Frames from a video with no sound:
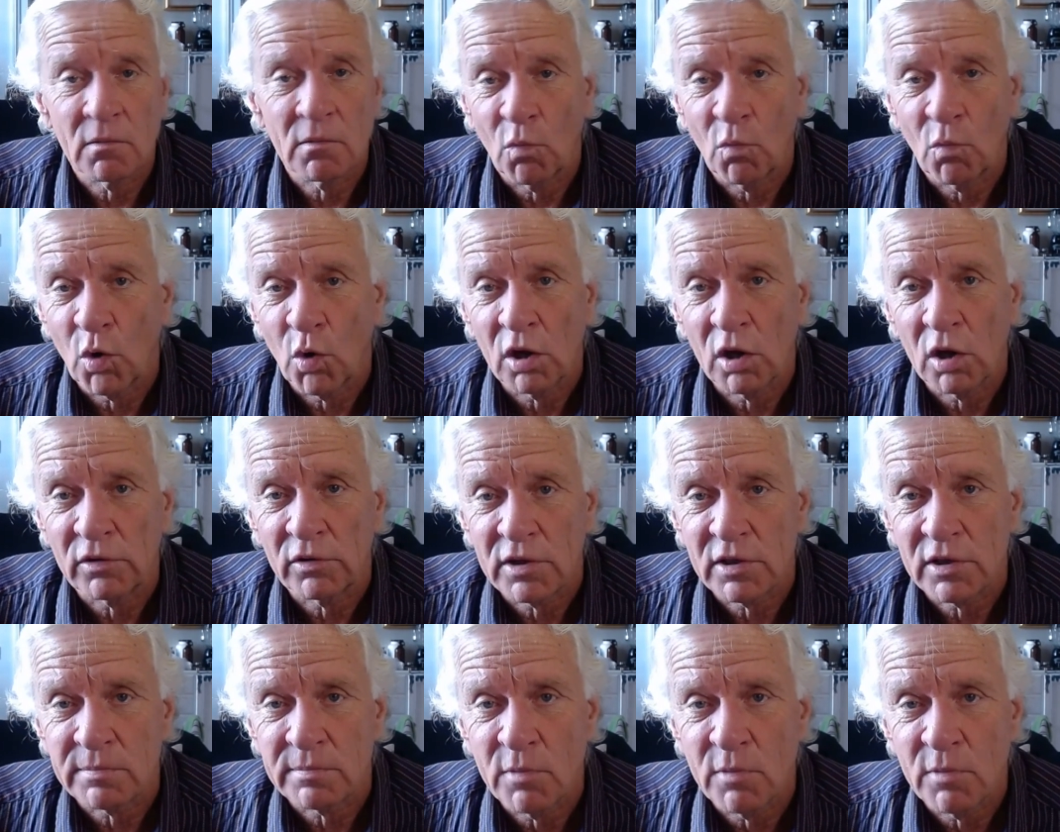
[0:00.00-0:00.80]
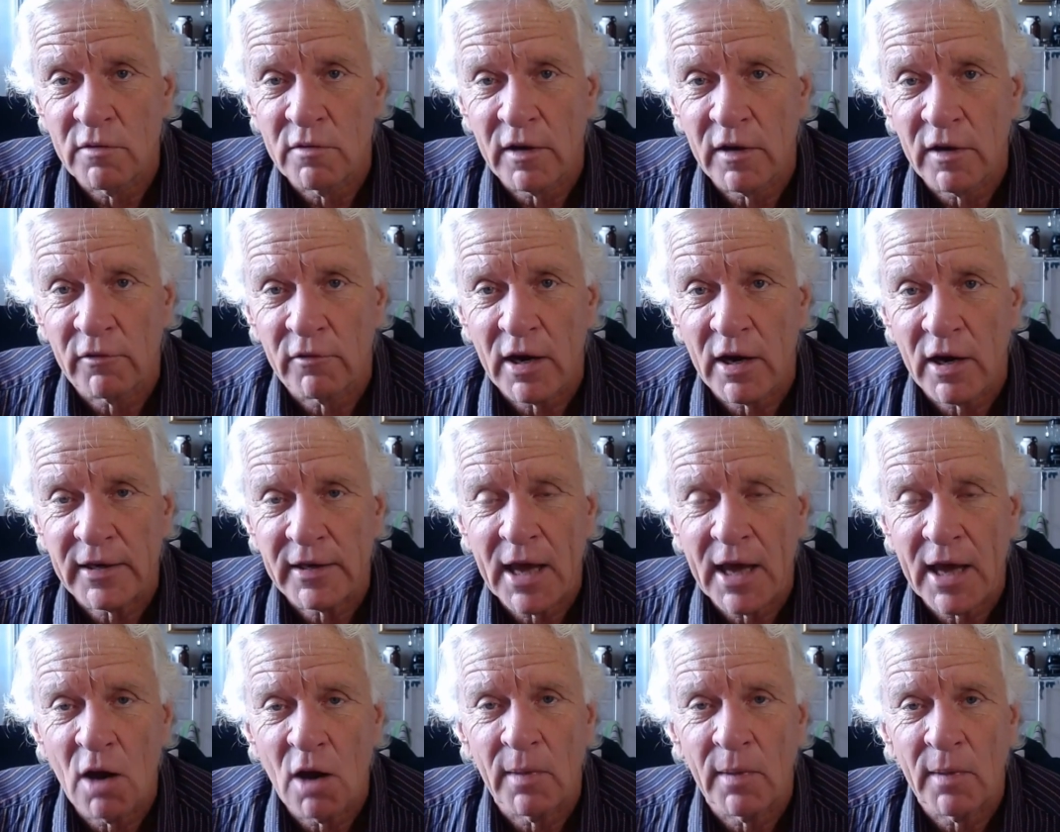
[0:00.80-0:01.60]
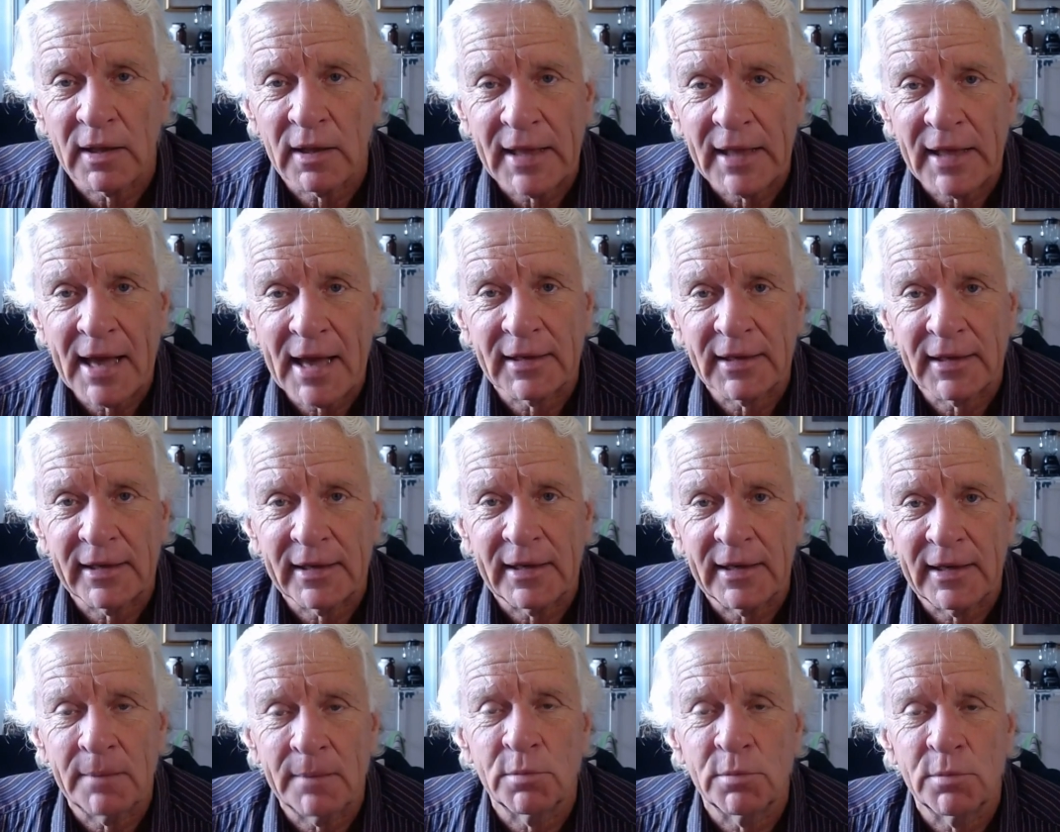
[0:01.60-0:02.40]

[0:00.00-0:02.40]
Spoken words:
world is moving right now, my landlady